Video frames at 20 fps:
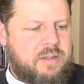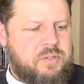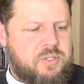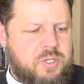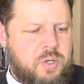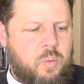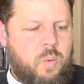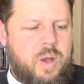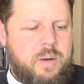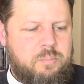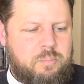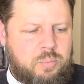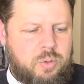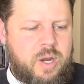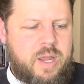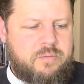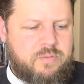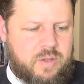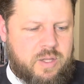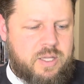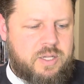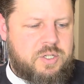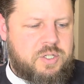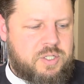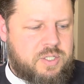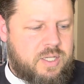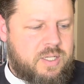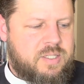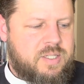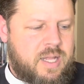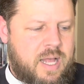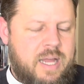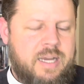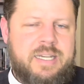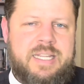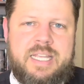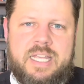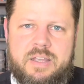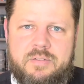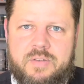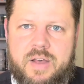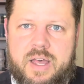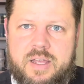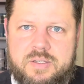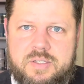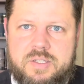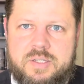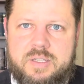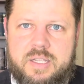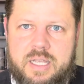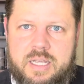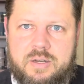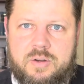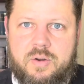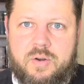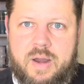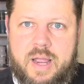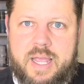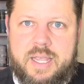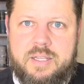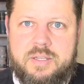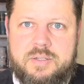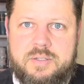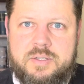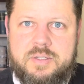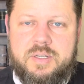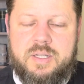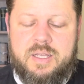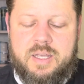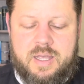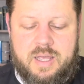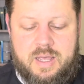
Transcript: So what privilege does God give us in Christ?